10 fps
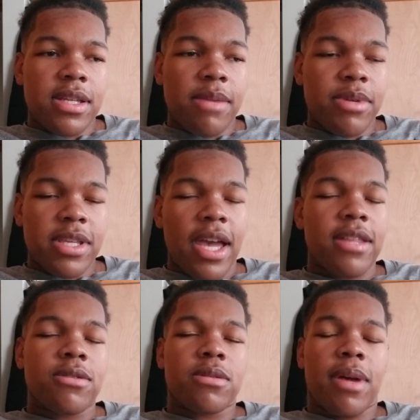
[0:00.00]
But yeah,
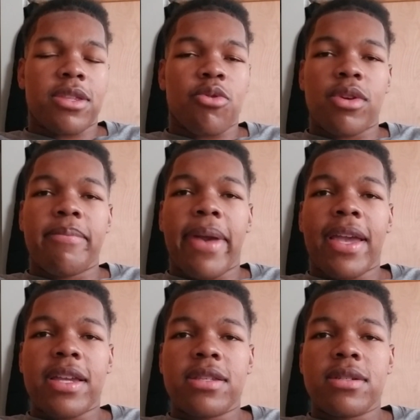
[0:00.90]
those are my three
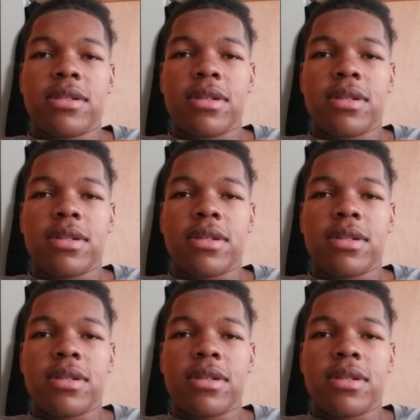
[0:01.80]
main